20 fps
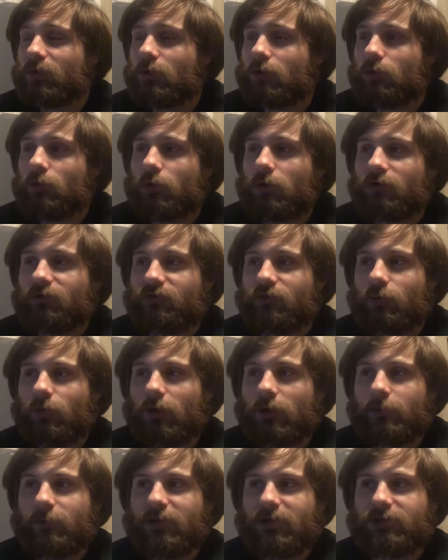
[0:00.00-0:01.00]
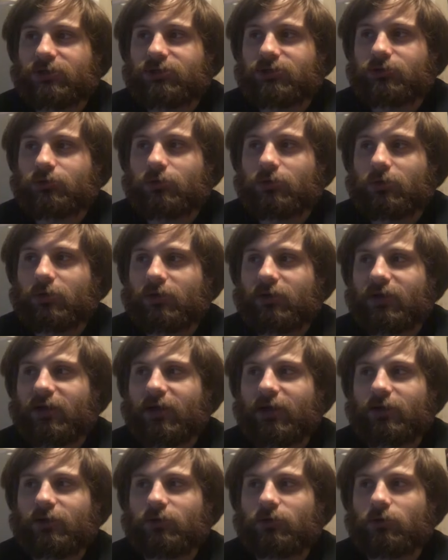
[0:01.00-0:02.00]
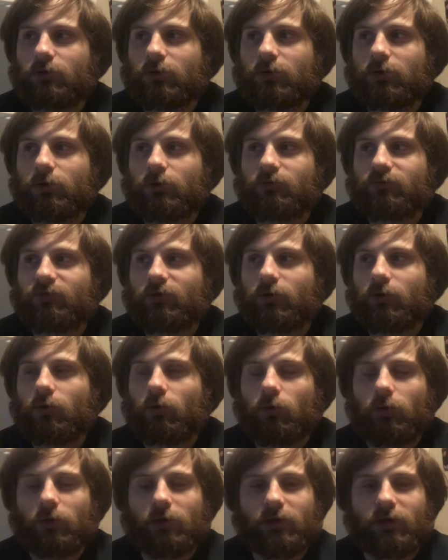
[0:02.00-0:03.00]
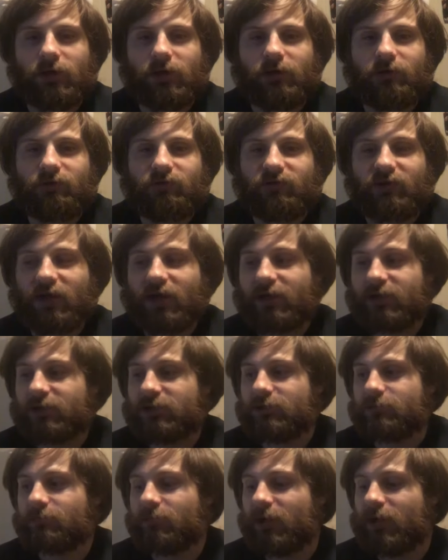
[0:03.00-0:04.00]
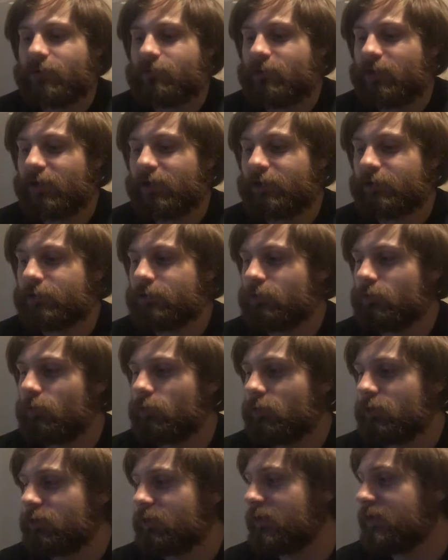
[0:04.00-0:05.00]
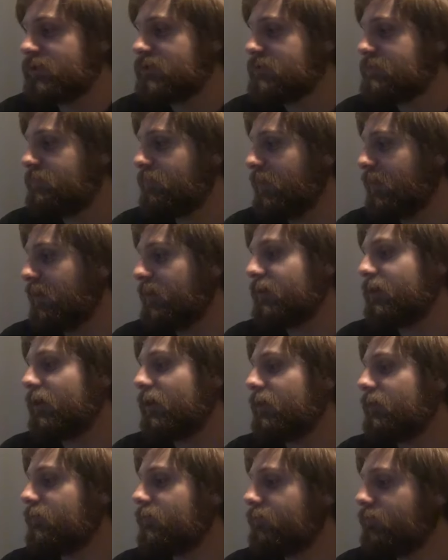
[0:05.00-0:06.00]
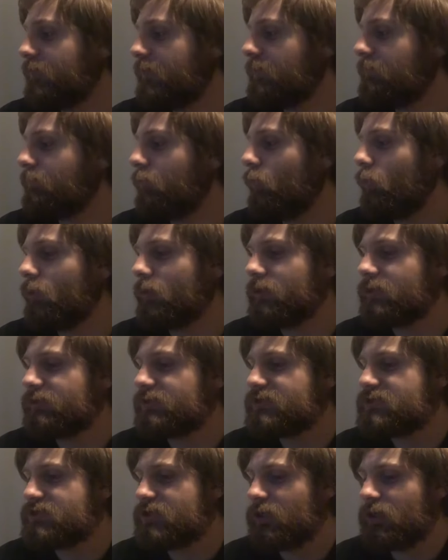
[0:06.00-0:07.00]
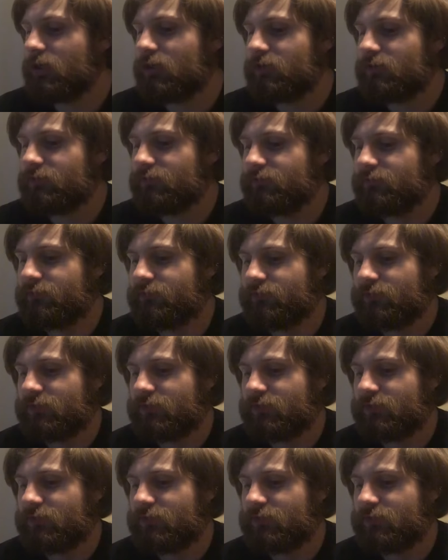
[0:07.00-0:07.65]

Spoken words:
You also want to make sure that your notes are organized. I keep my binder organized by kind of importance of,